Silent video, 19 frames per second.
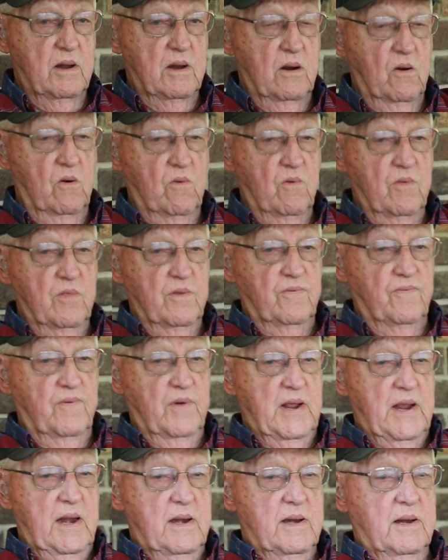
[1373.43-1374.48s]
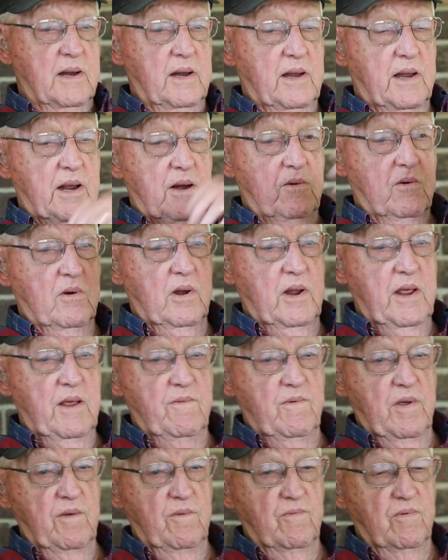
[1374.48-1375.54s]
the fleet, and they were
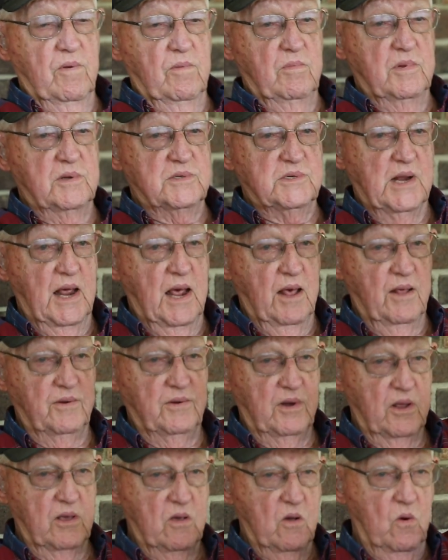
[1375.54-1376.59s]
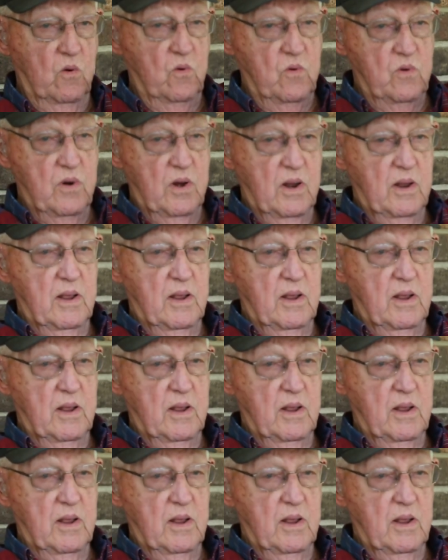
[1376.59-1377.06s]
leaving from the south to go